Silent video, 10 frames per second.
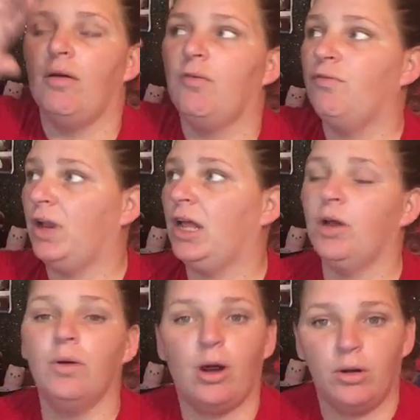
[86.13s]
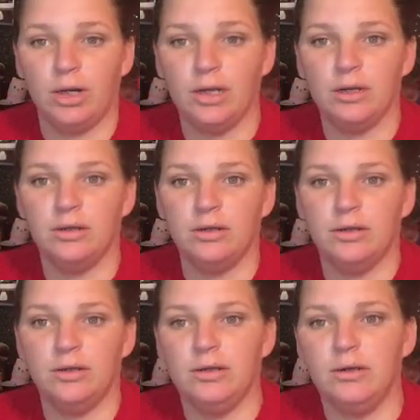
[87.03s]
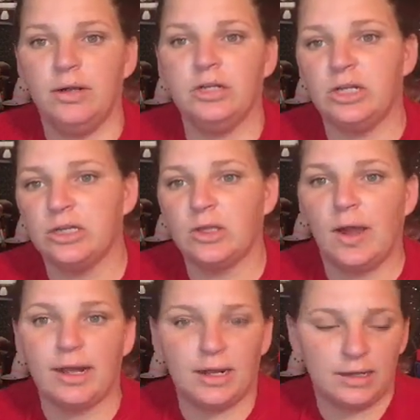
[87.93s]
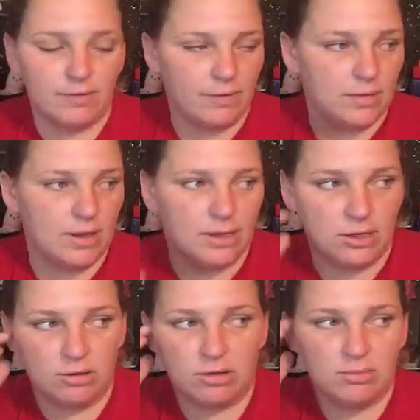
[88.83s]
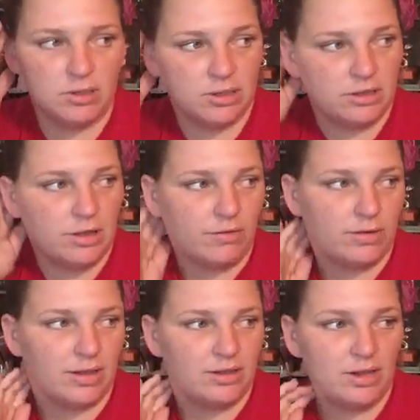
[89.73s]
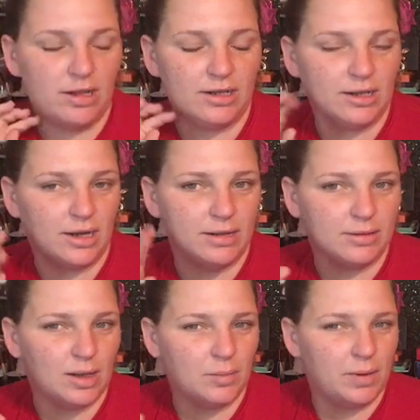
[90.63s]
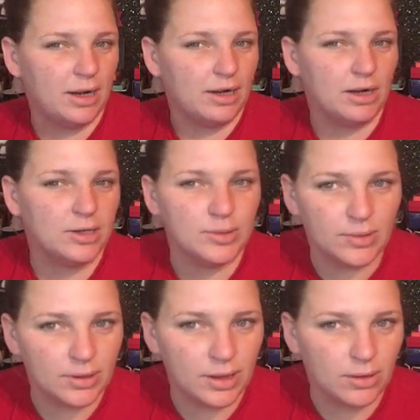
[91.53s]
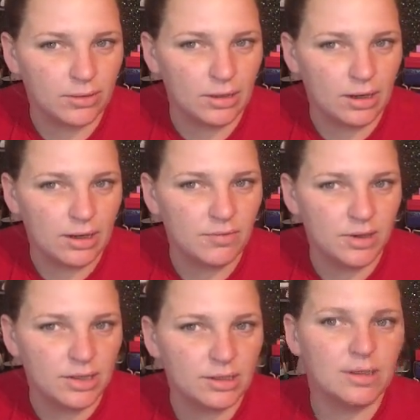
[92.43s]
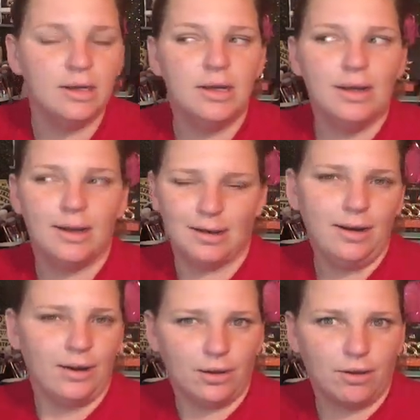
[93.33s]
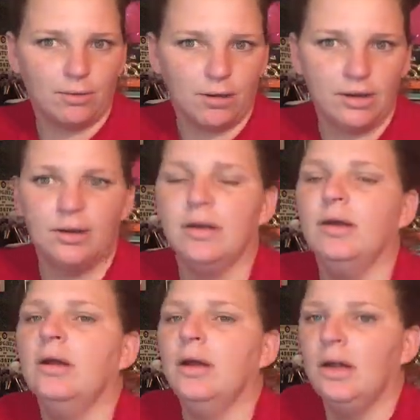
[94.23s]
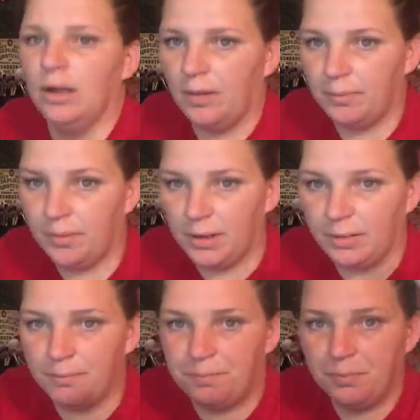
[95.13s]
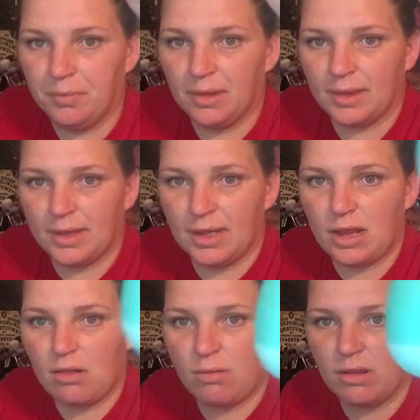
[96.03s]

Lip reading: video on it, just so I could leave everything in the description and stuff, because I still ain't got down packed how to do all that on the live yet. I need to learn, right? But this is what